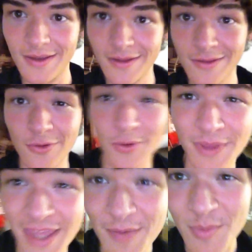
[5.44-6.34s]
yet, don't know
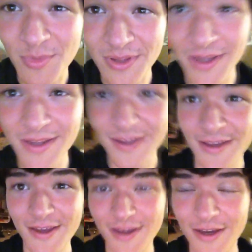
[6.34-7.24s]
what game I'm playing,
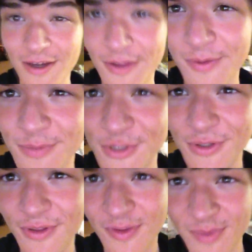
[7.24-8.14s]
uh, so I'm going to
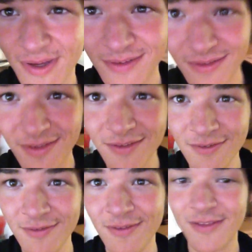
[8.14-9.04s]
show you some behind the
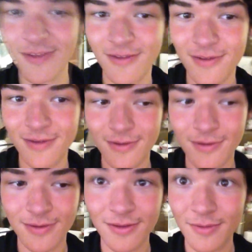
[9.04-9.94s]
scenes,
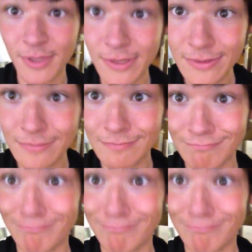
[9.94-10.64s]
and that's about it. Here